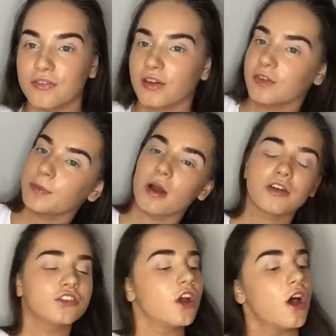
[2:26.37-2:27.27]
fluffy
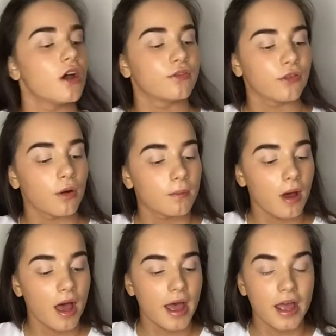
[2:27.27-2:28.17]
brush from
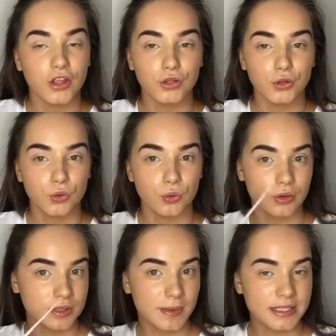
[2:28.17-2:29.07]
my Unicorn
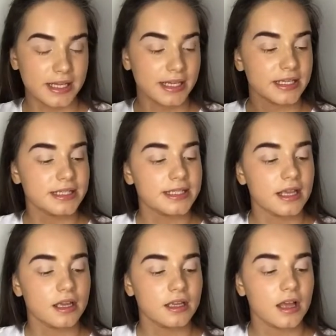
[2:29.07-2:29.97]
Cosmetics
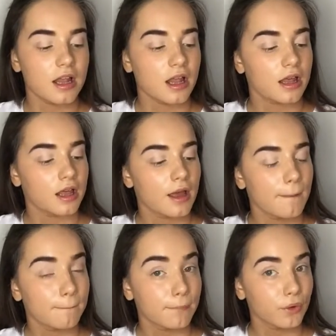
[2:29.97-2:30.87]

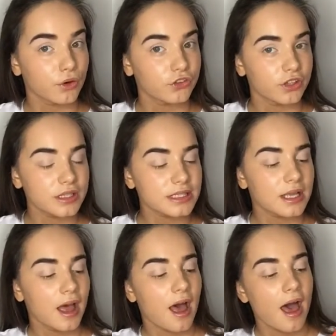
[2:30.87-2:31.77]
brushes.
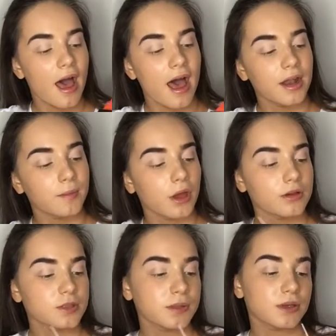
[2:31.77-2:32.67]
And I'm
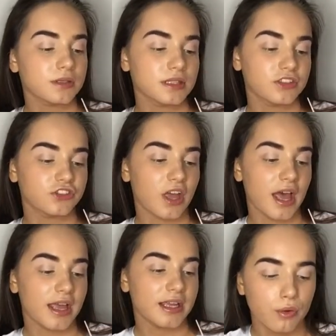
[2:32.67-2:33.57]
going to be using the
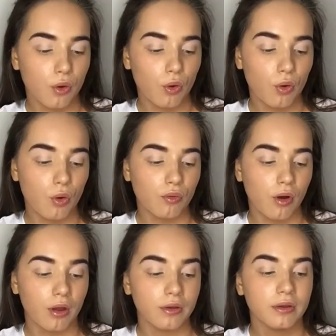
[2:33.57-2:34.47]
shade
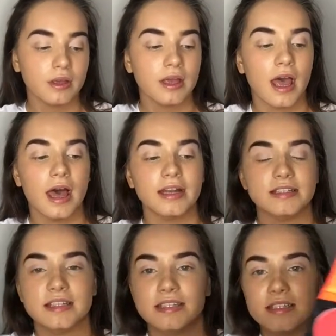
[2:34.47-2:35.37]
Oro. And it's this